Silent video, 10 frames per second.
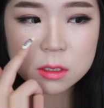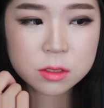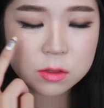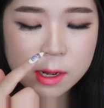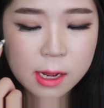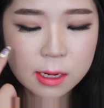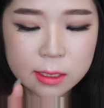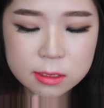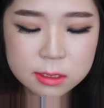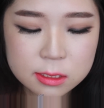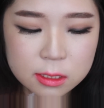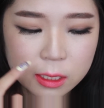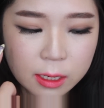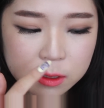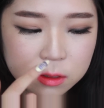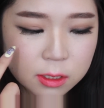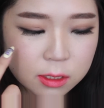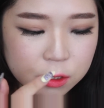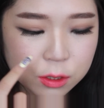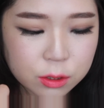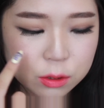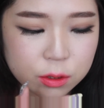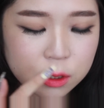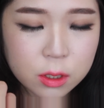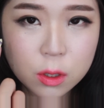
also has liner in her